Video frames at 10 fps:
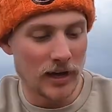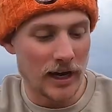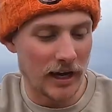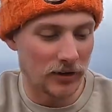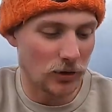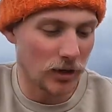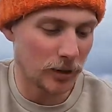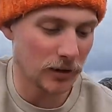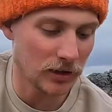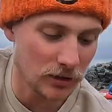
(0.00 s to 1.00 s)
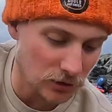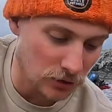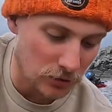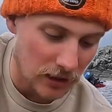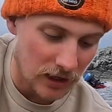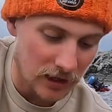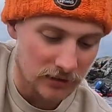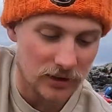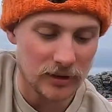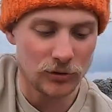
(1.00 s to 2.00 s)
And all I'm going to do is,
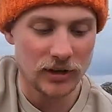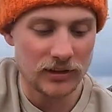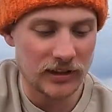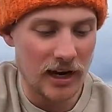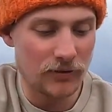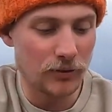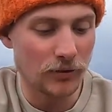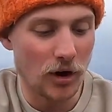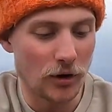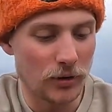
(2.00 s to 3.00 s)
because I'm trying to save the roe,